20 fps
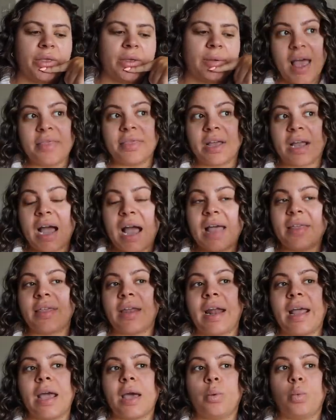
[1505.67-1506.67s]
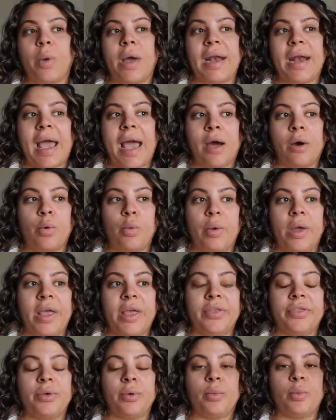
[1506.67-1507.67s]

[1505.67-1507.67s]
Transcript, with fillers: And the guy that I had went out with